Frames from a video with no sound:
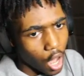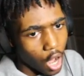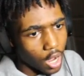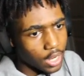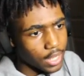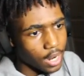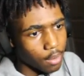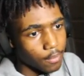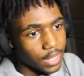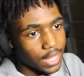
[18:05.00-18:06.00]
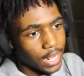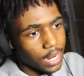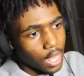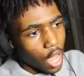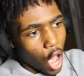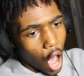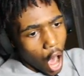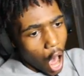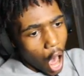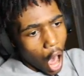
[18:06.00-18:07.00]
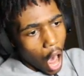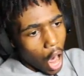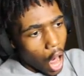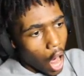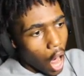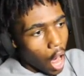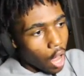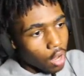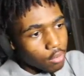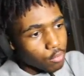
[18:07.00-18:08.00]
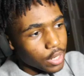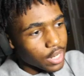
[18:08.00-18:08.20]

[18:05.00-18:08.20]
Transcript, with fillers: Oh, get up. Get in. Oh! We're